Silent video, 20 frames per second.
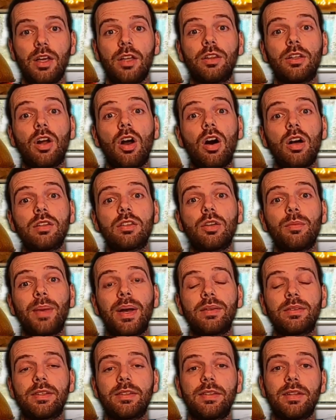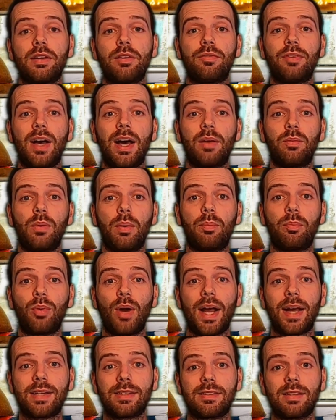They're also mounted to the van with
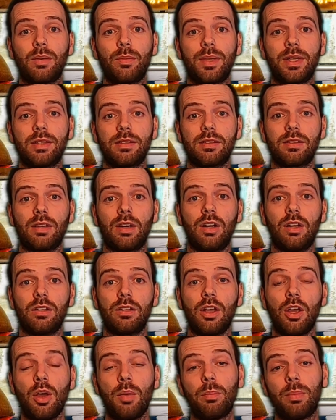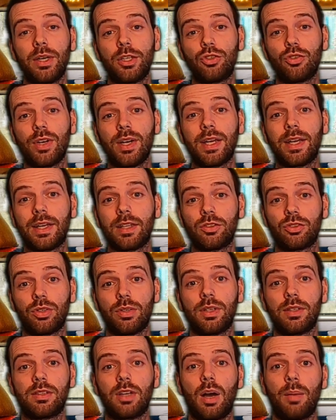brackets that we installed by drilling in
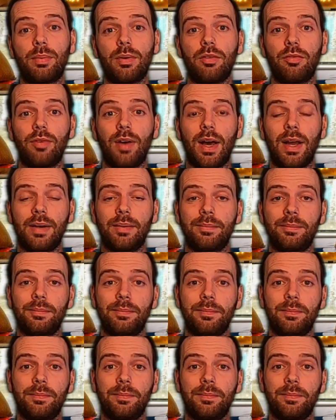through the top of the van.